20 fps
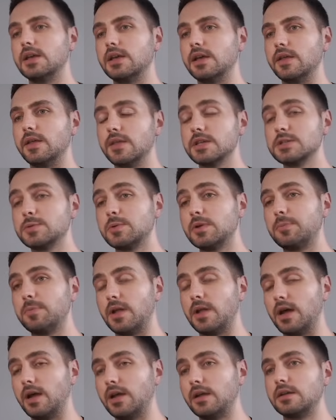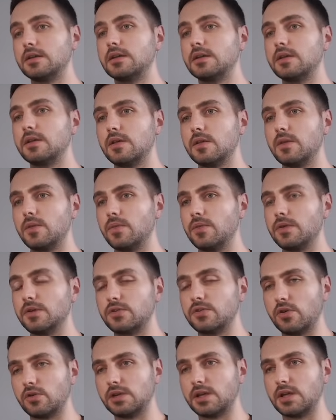and this will apply the
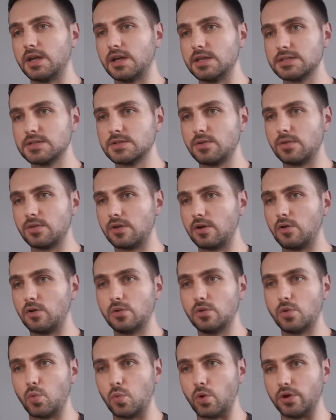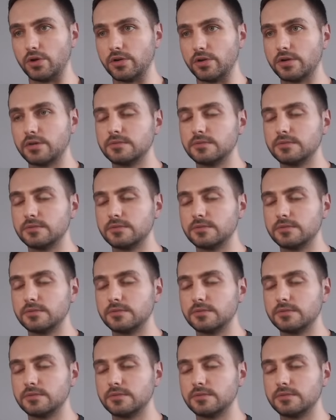toggle case to the whole word.